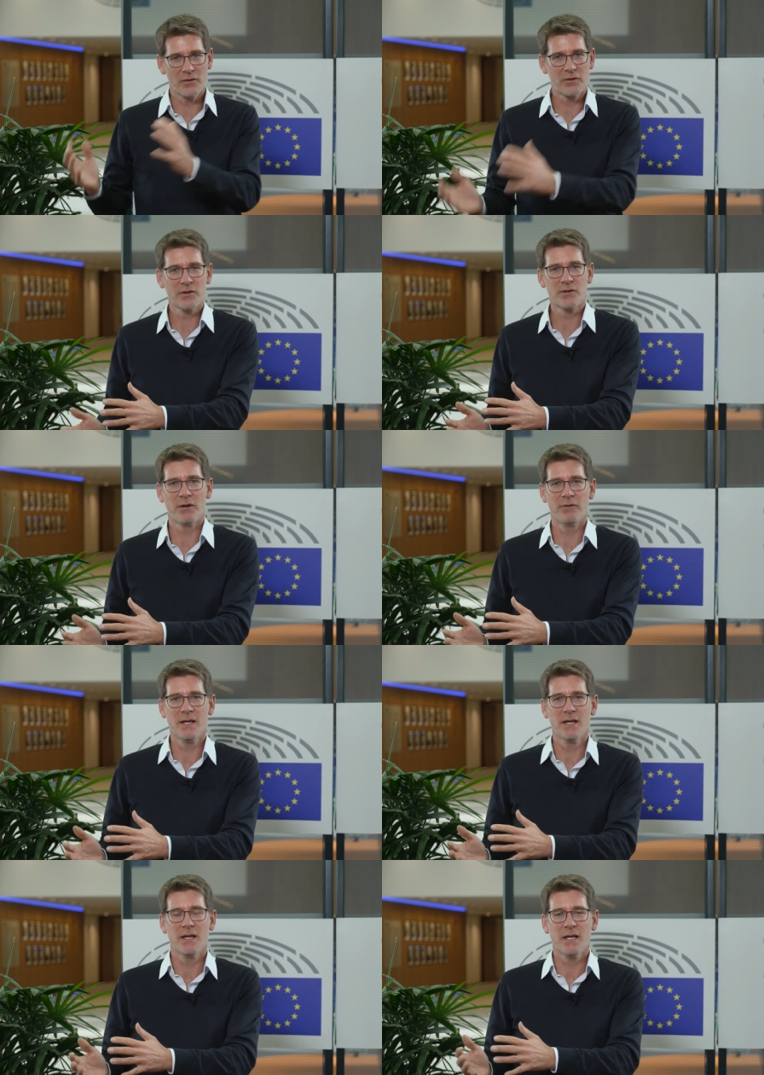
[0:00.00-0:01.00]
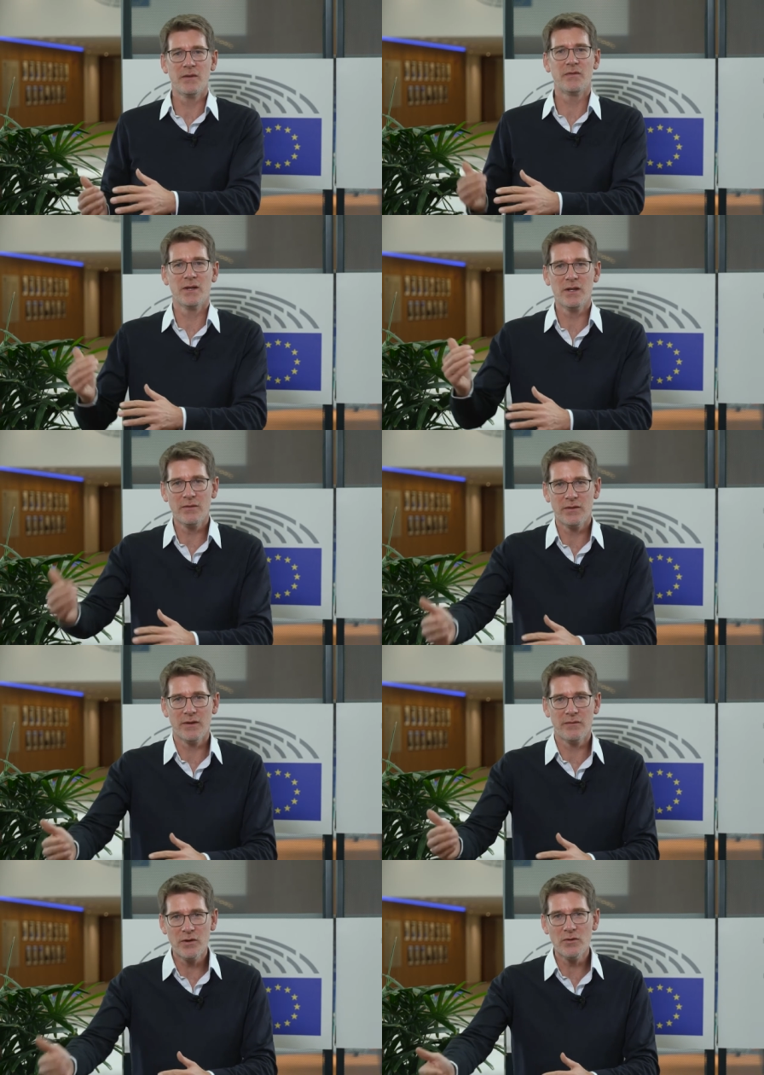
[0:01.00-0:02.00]
the contrary, if
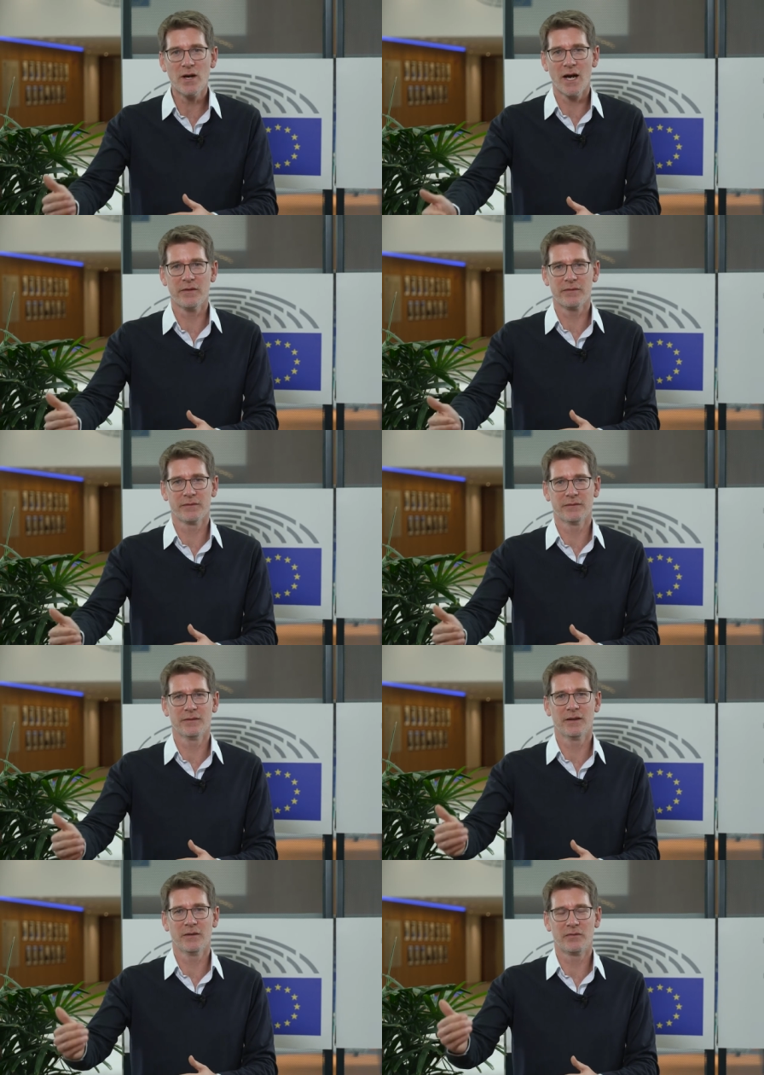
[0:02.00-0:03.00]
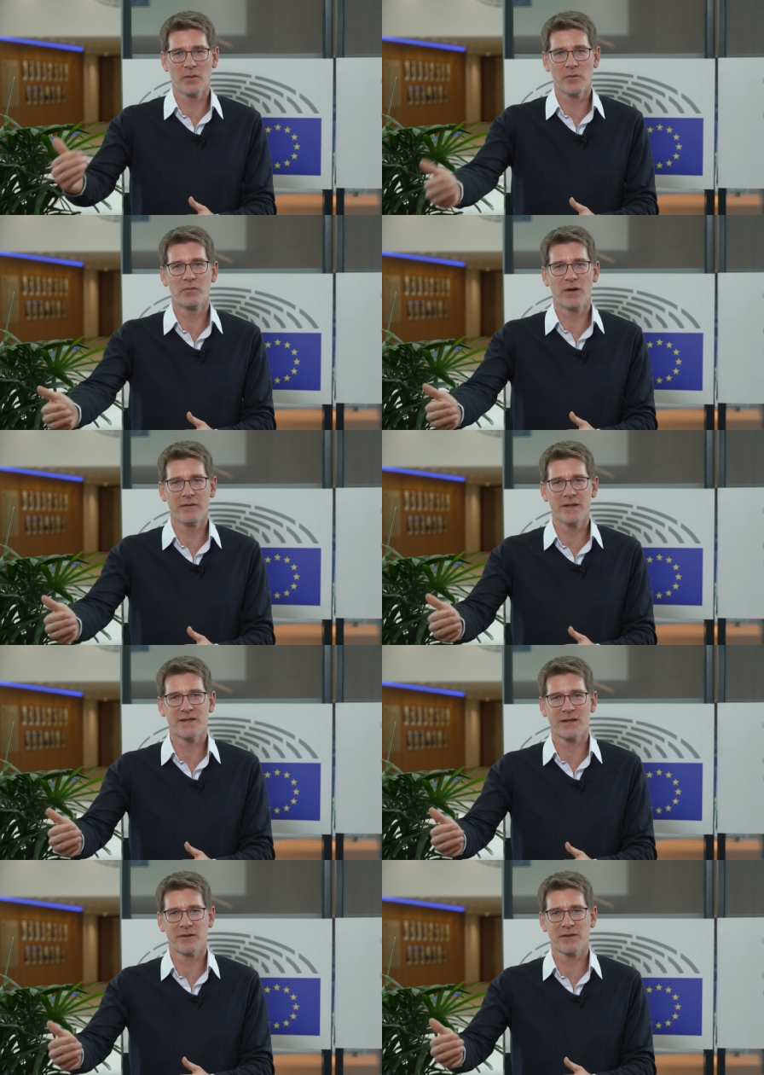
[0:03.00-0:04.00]
you have, from the private
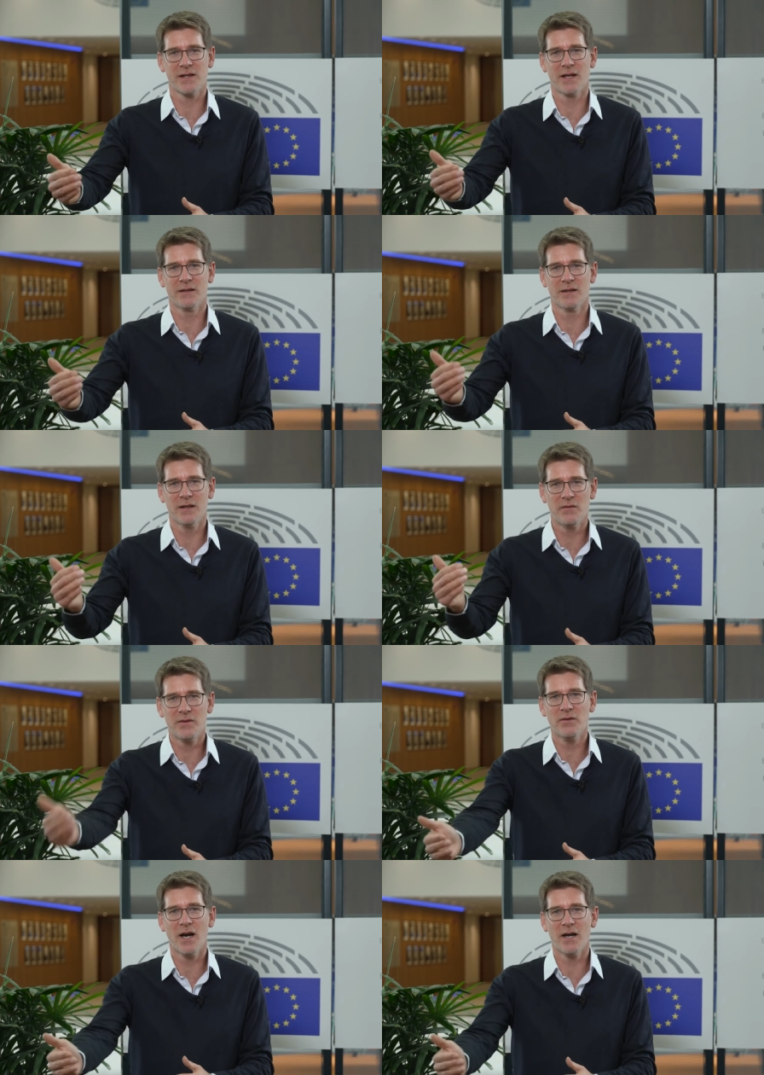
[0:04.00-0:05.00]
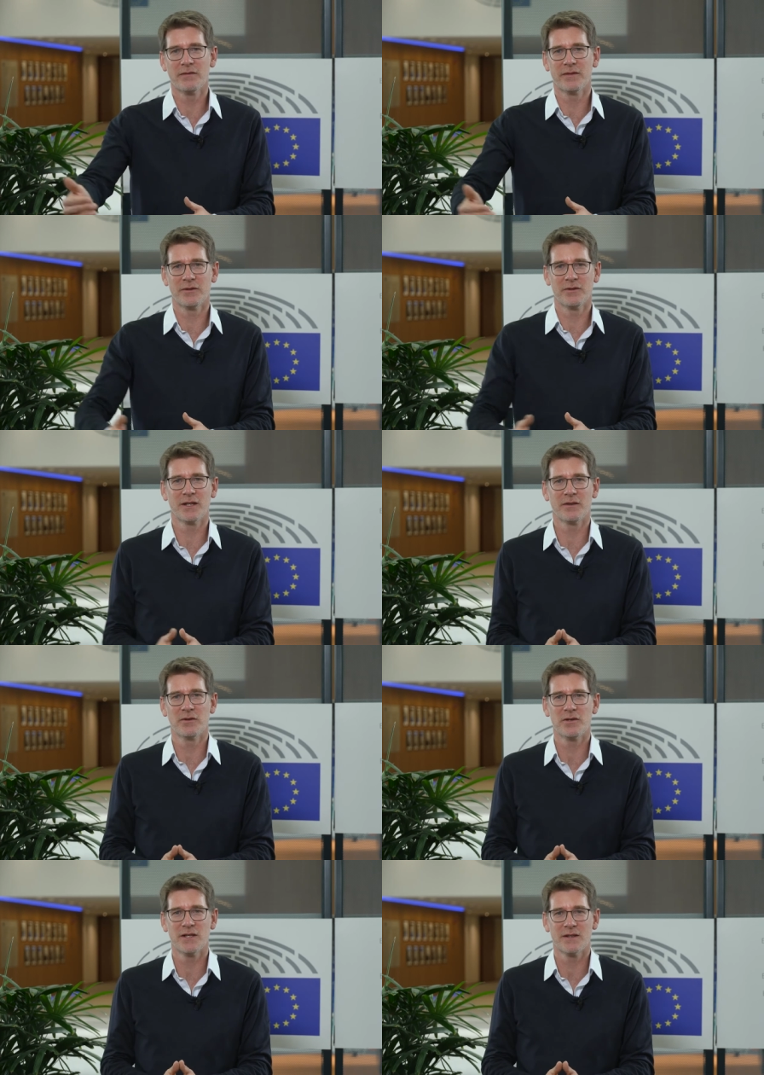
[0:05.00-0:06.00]
sector side, if you have the
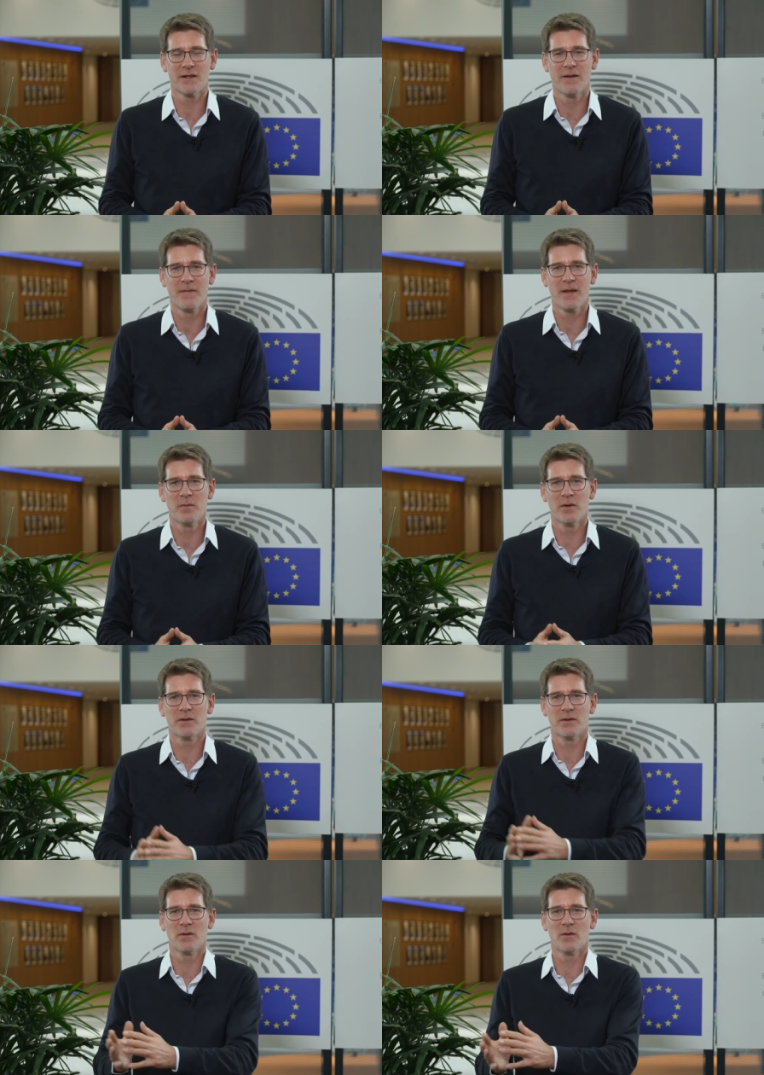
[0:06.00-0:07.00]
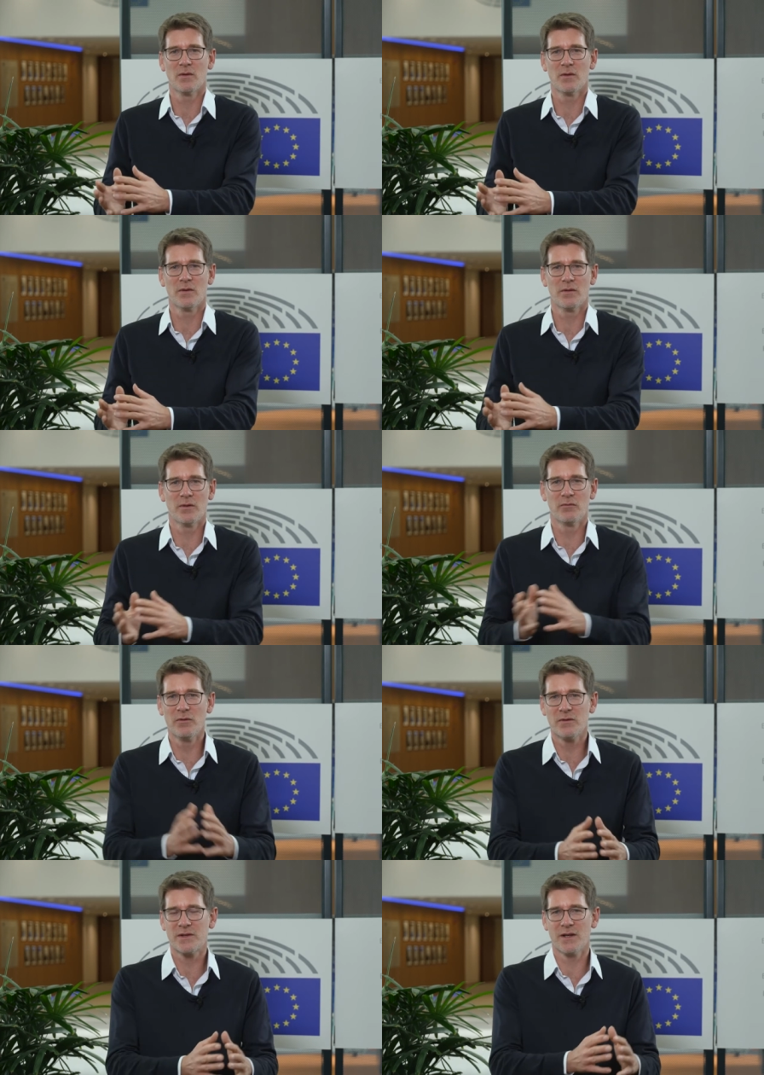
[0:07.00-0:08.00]
technologies, but the
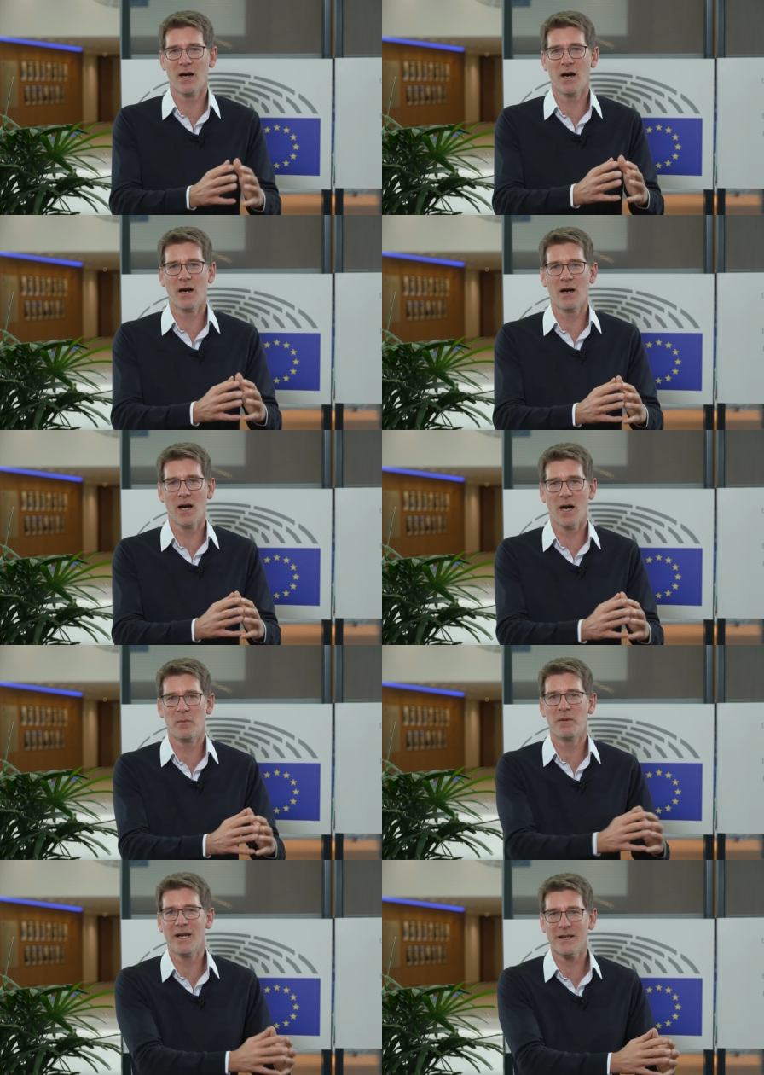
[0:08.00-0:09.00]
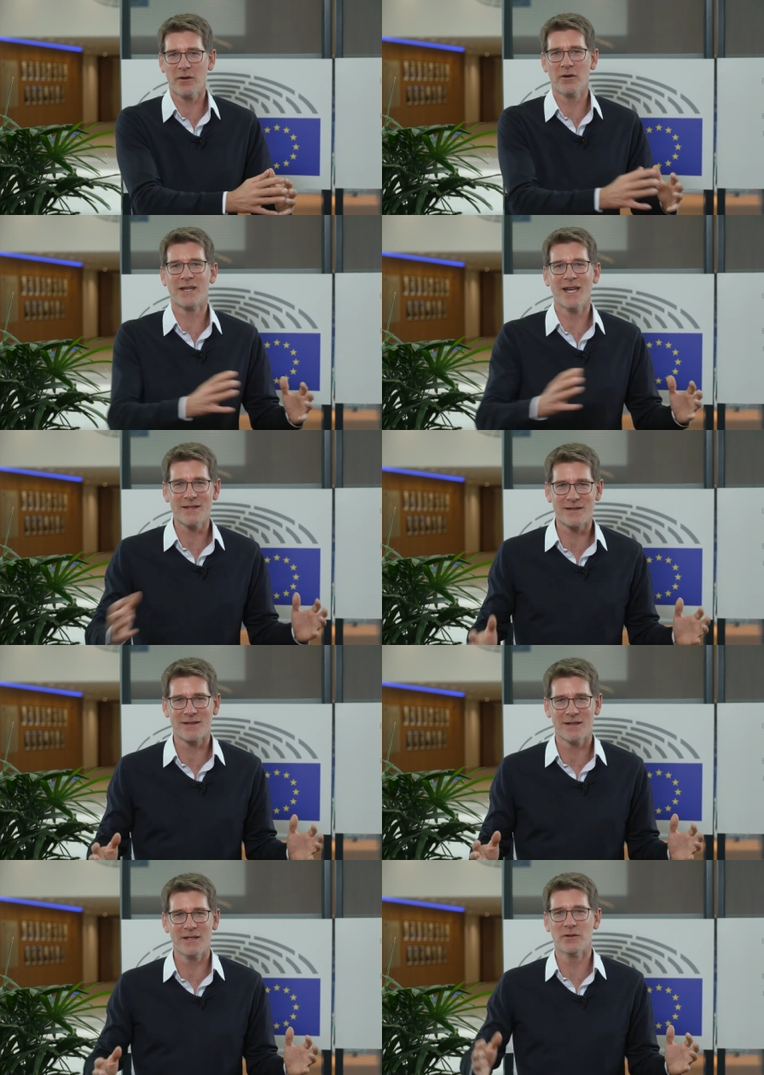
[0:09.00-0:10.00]
rules are playing
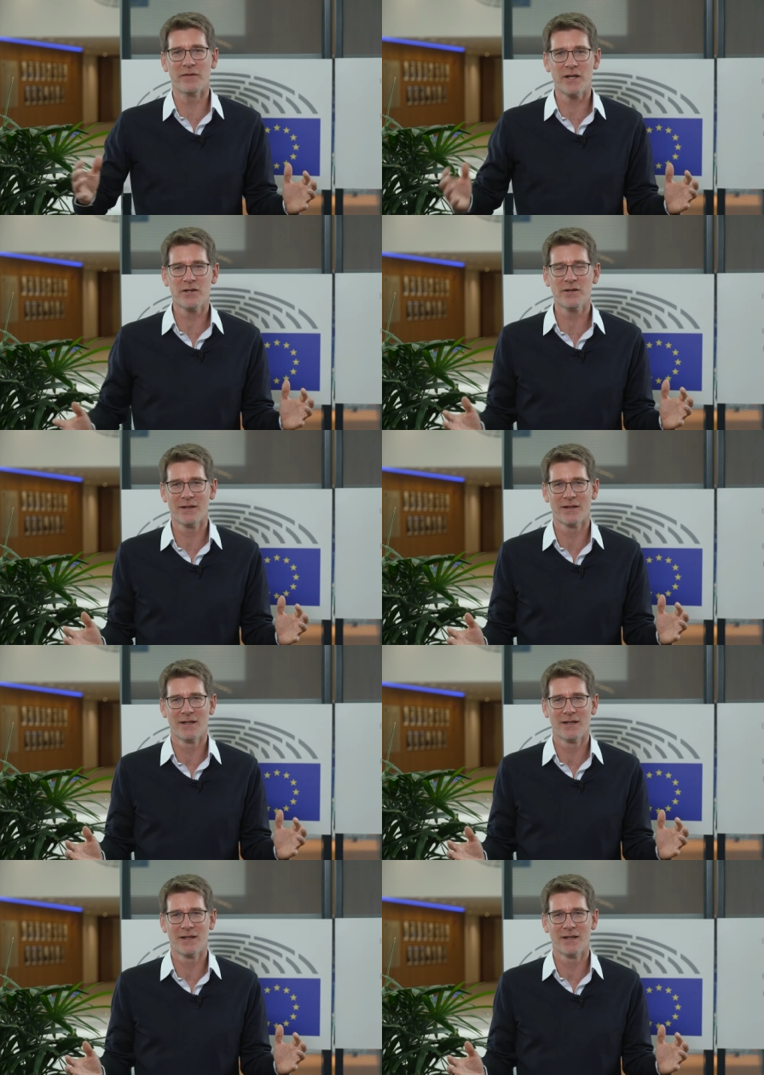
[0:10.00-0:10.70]
against innovation,